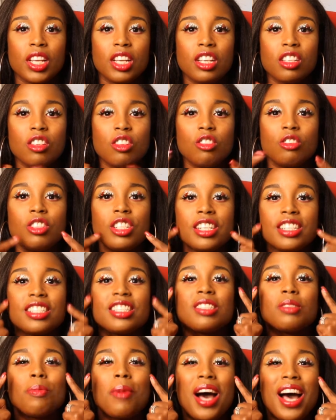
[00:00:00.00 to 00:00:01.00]
you
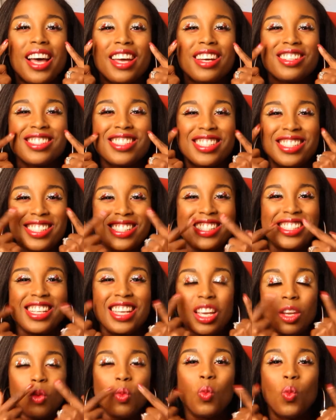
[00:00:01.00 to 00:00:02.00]
just smile to
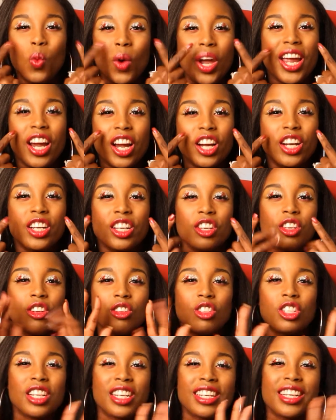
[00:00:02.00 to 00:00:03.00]
see where you
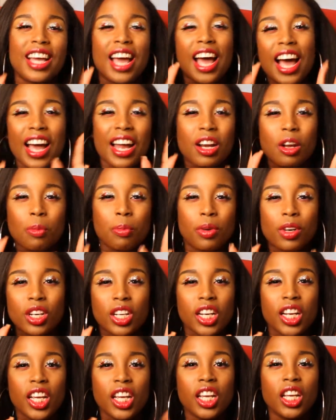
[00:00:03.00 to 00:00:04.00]
should kind of
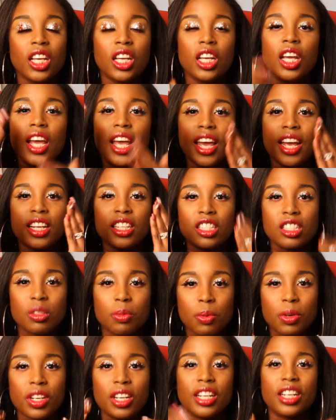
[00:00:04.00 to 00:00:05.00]
put it and just
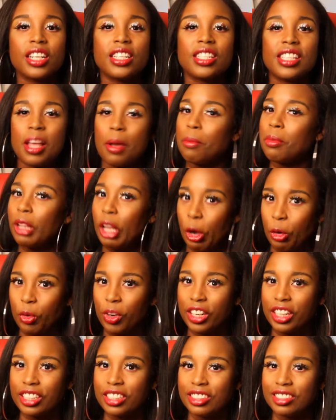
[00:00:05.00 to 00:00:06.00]
put it a step
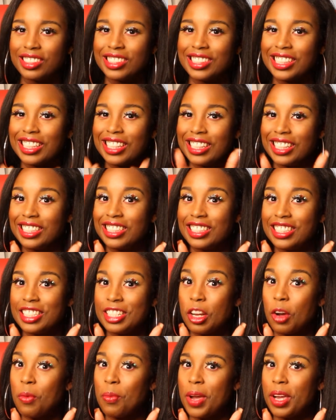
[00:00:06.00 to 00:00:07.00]
lower.
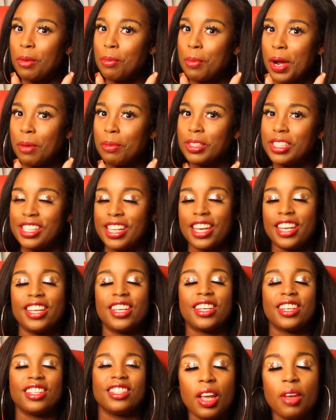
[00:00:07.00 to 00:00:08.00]
Don't make my
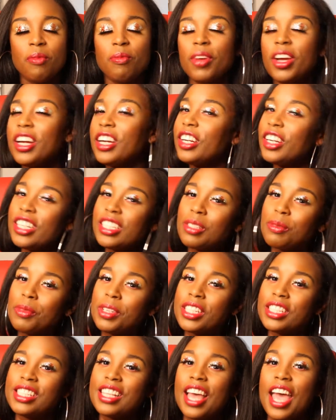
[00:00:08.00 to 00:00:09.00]
mistake. Merry
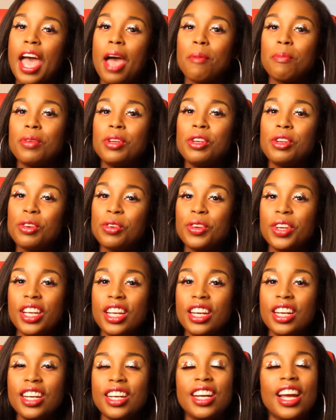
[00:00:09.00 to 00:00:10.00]
Christmas and Happy New
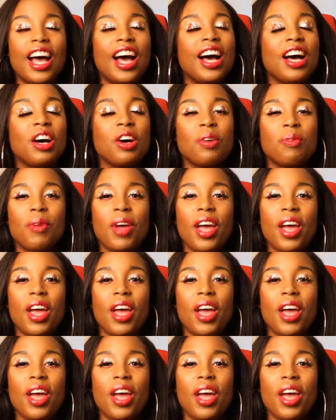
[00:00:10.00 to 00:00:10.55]
Year. I hope